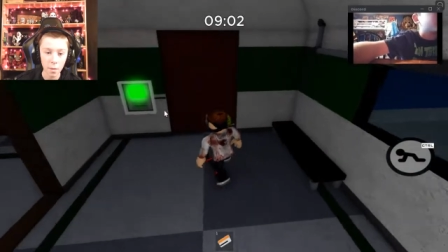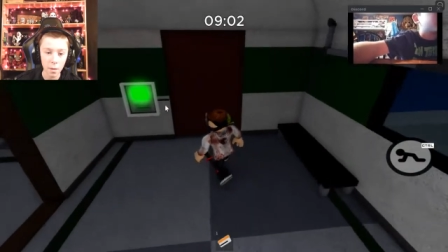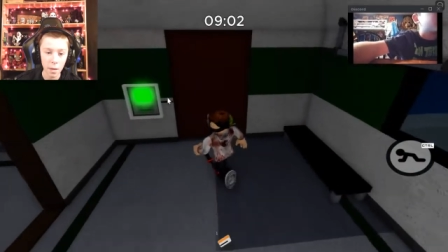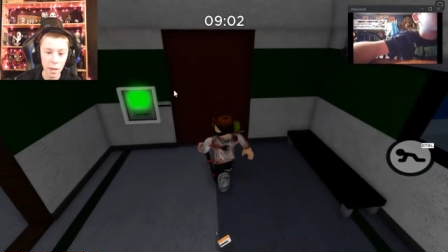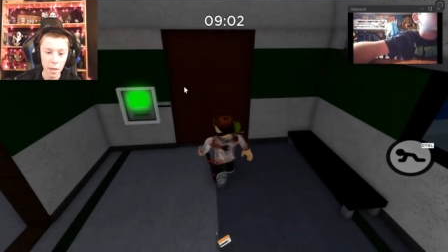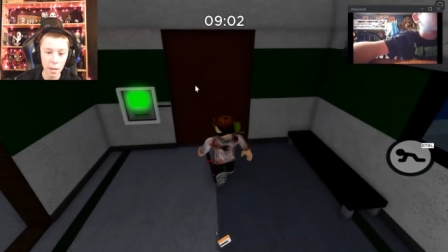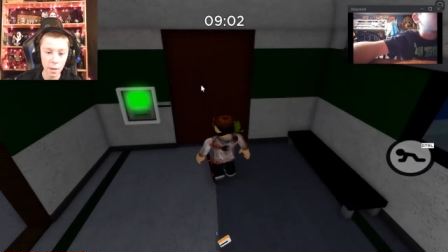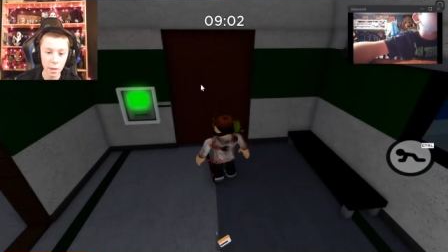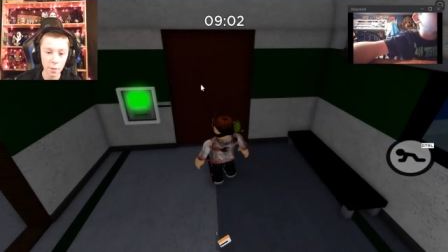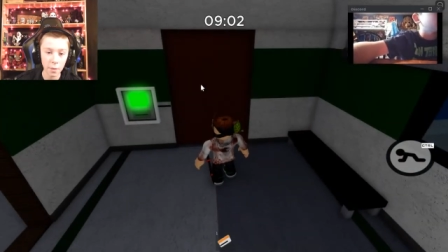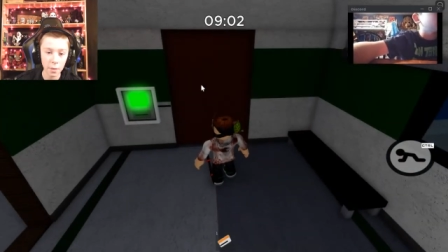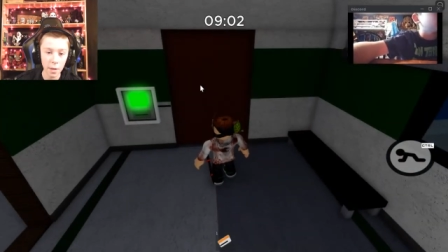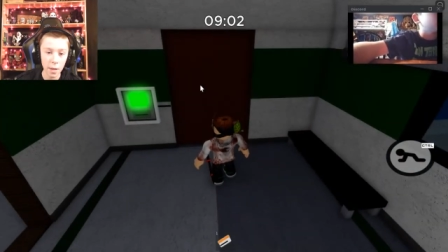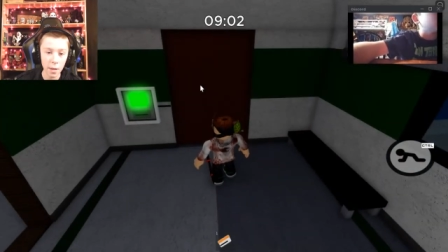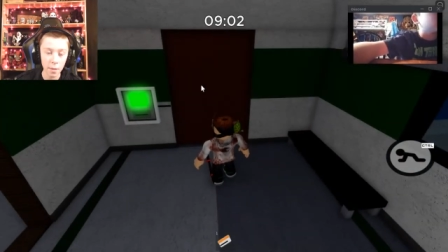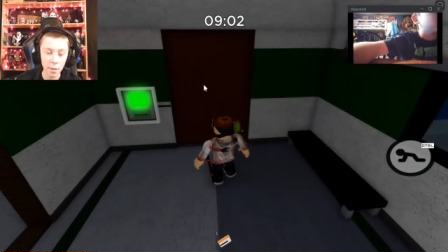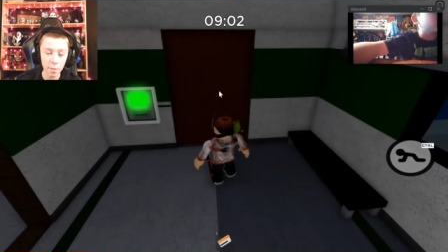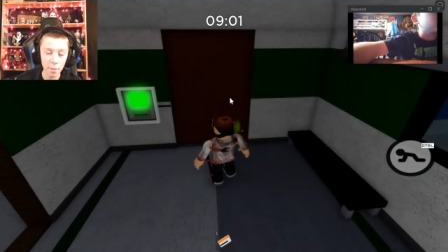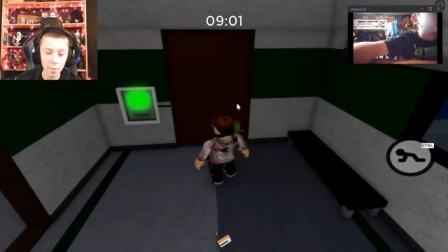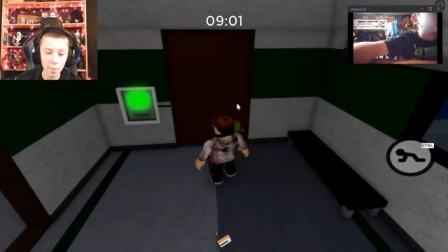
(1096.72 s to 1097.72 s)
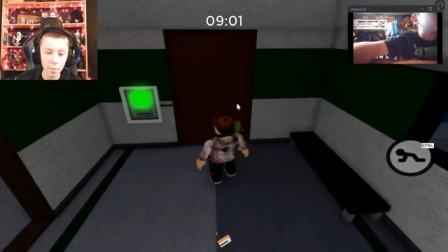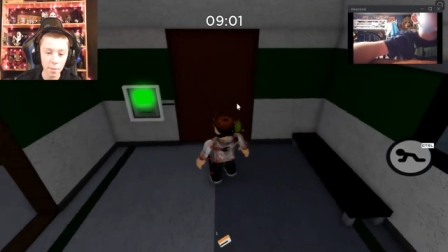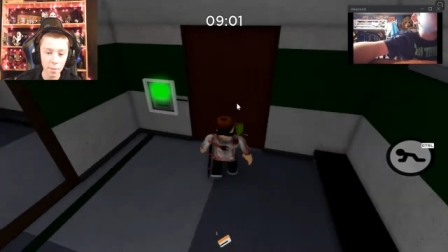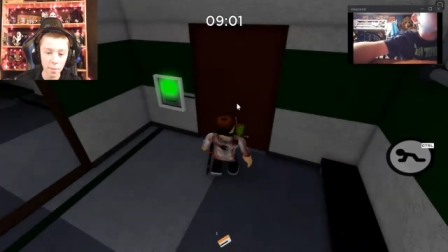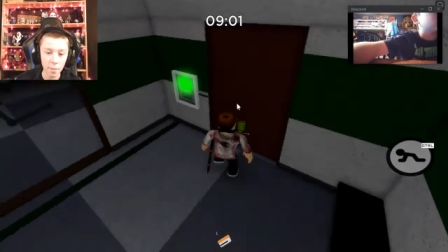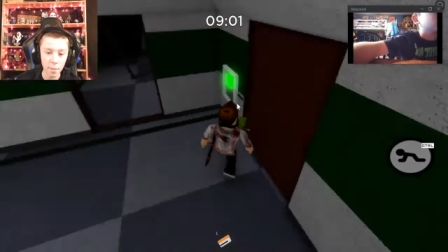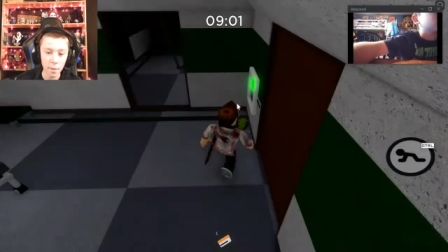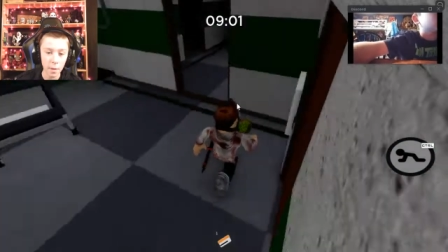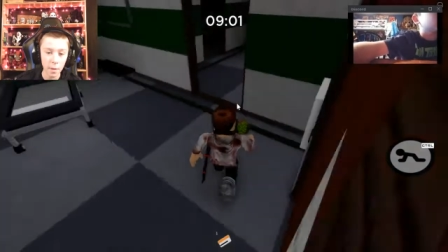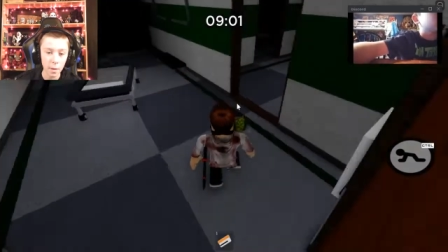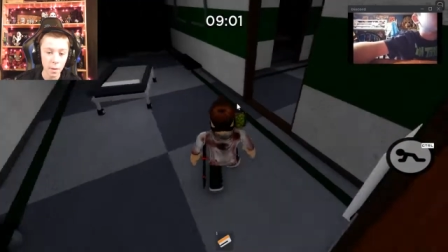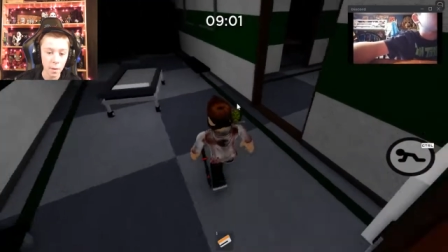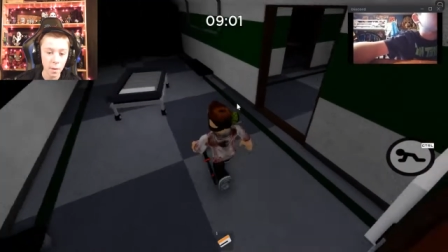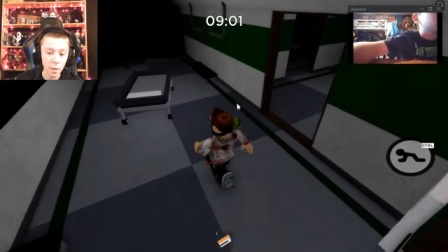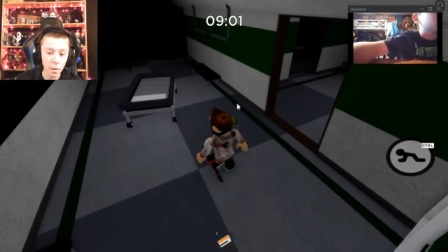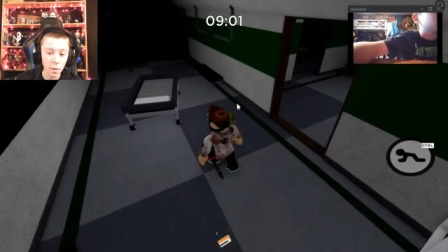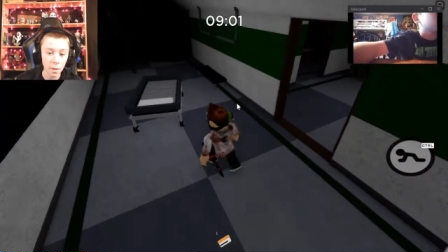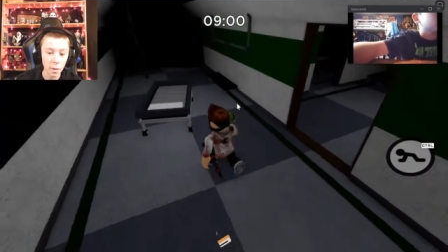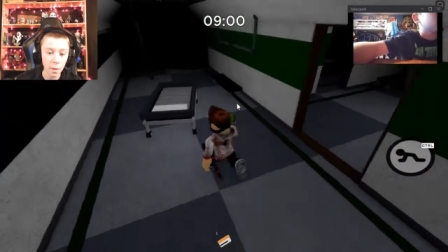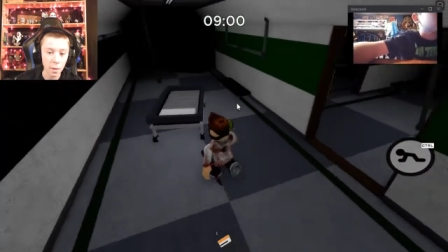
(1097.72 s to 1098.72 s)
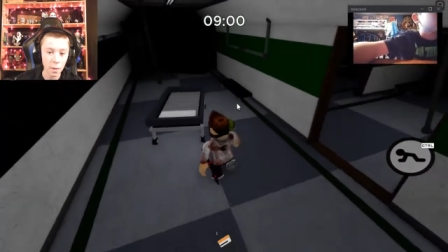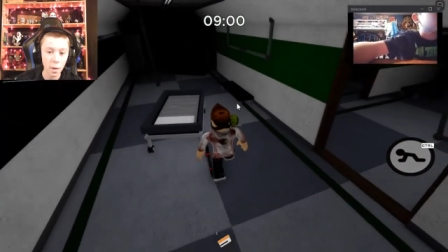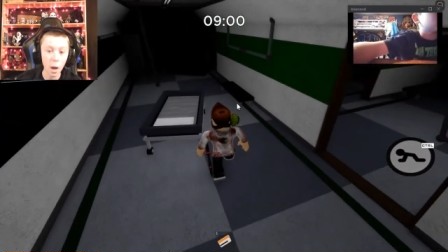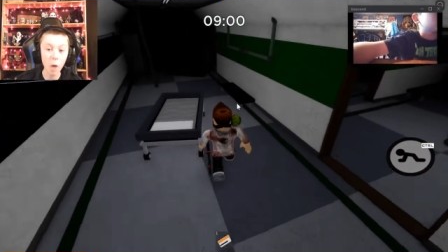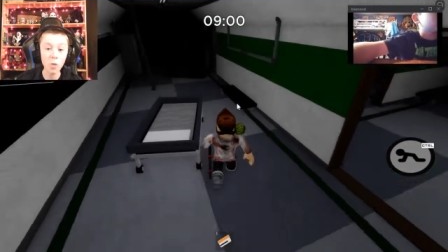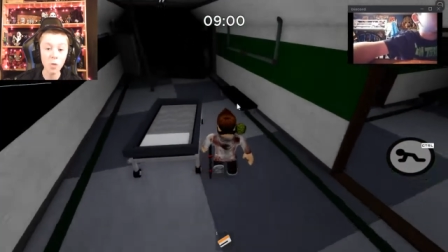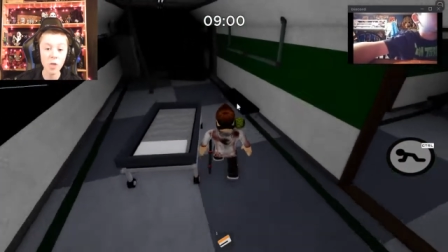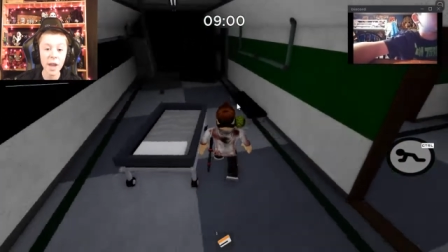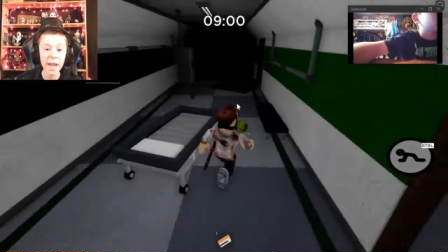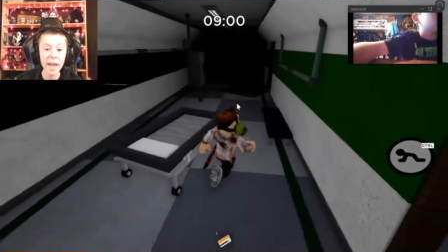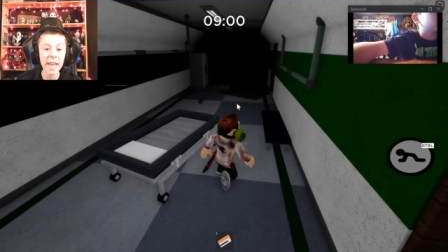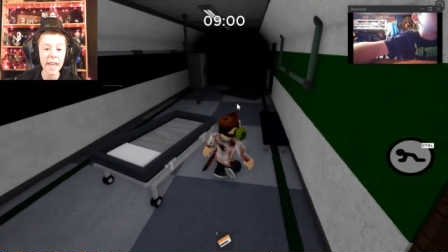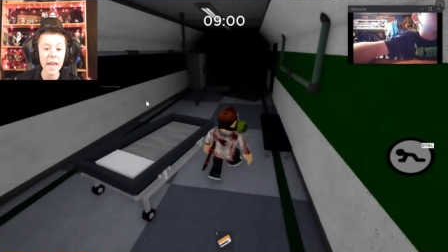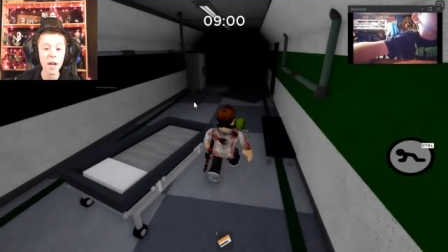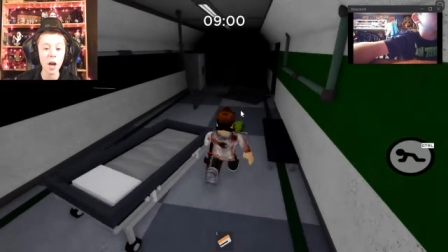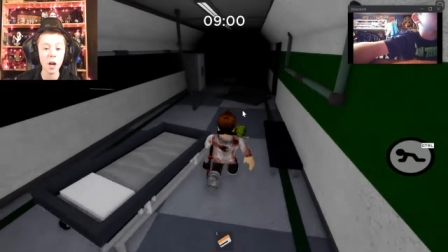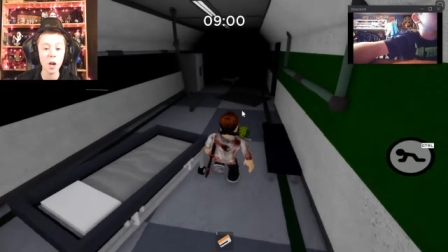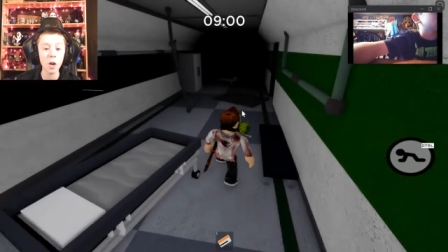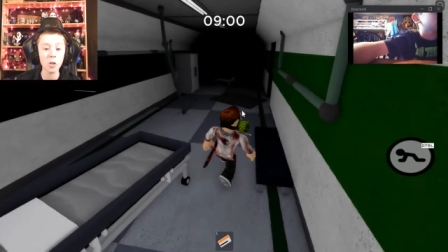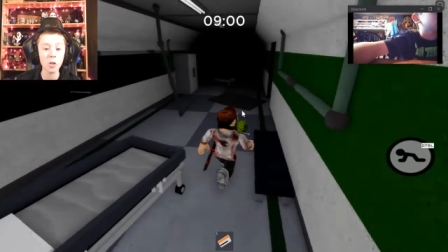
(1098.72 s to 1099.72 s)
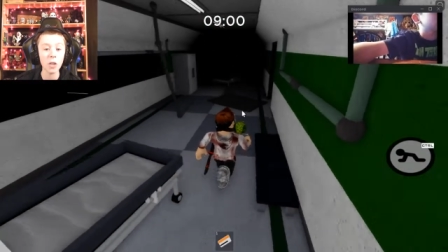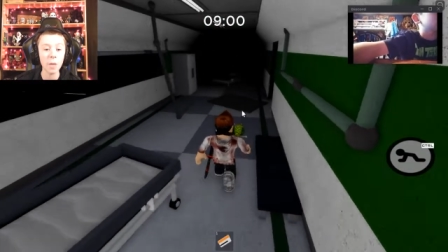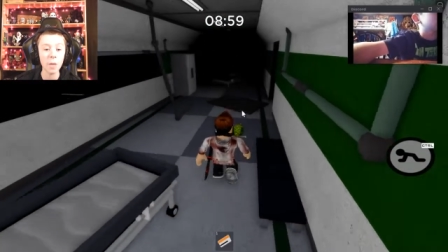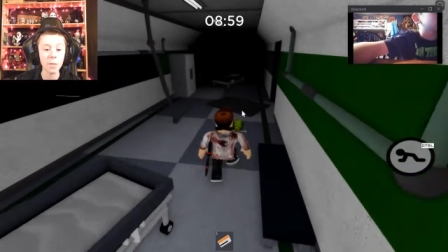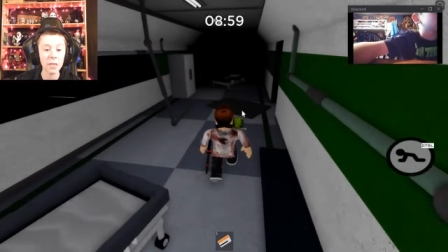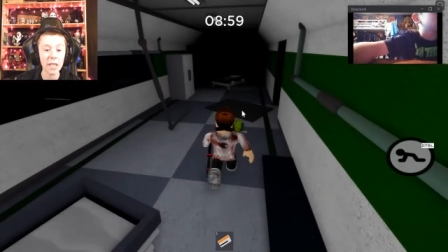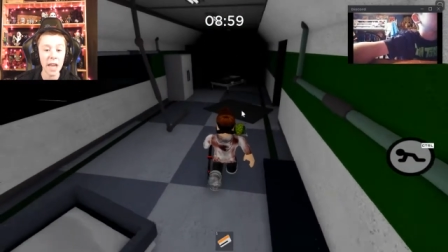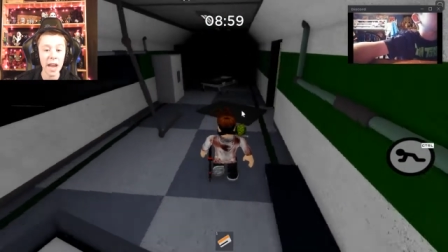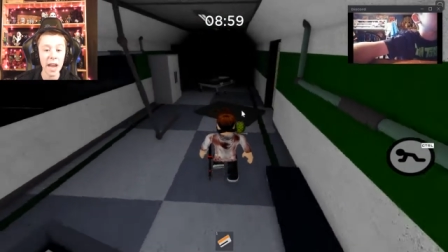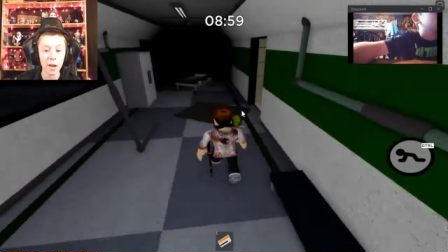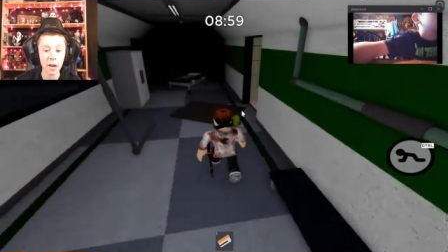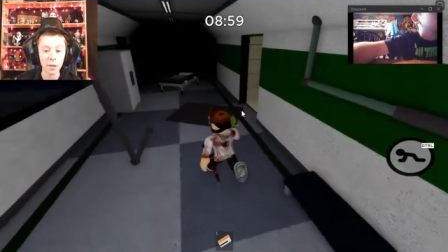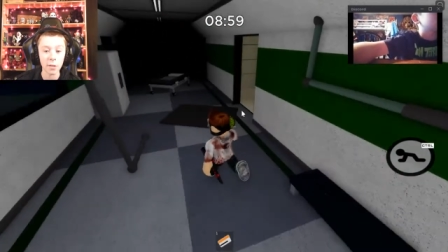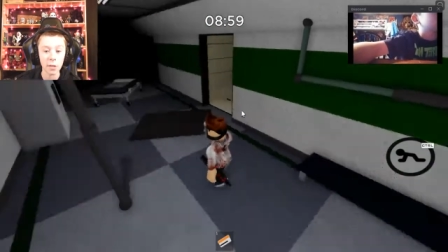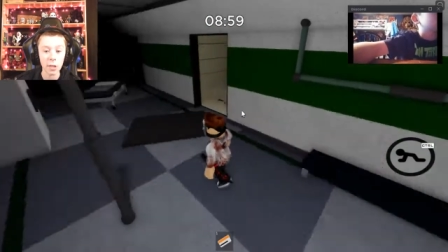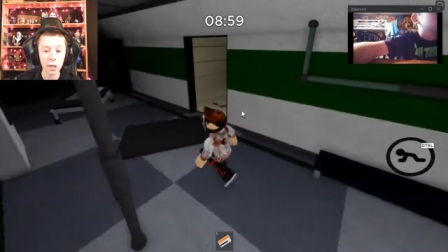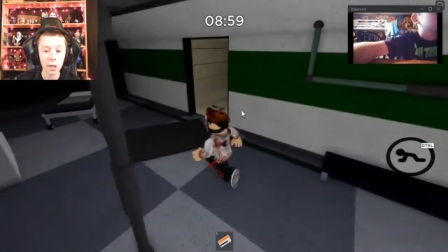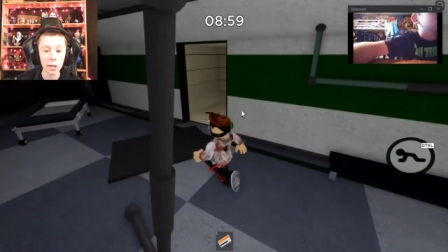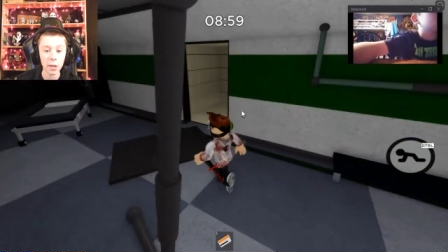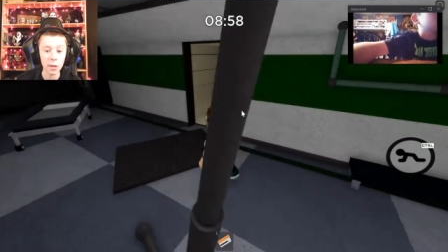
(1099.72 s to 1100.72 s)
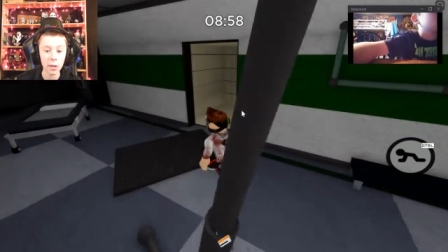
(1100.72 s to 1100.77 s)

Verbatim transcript: I leveled up. Oh, green key card goes upstairs.